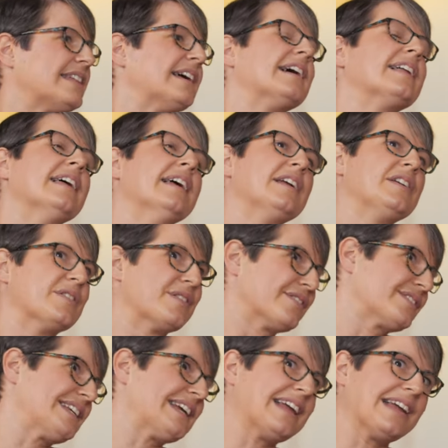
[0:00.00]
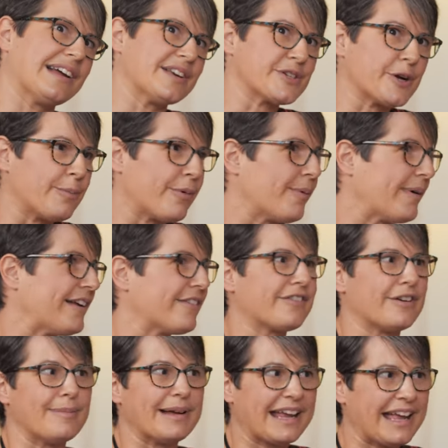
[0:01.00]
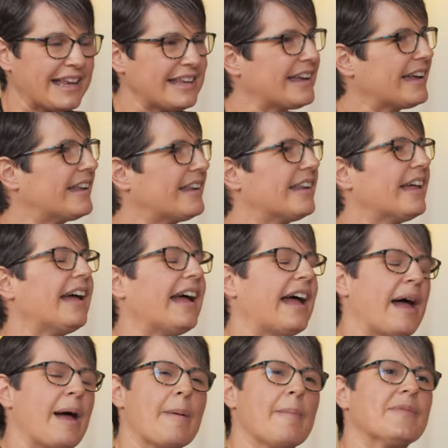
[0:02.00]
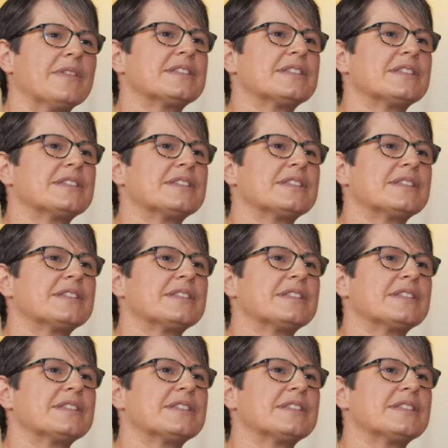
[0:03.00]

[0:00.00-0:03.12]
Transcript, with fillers: that you're mm-hmm. not taking a job away from a Kenyan. Mm-hmm.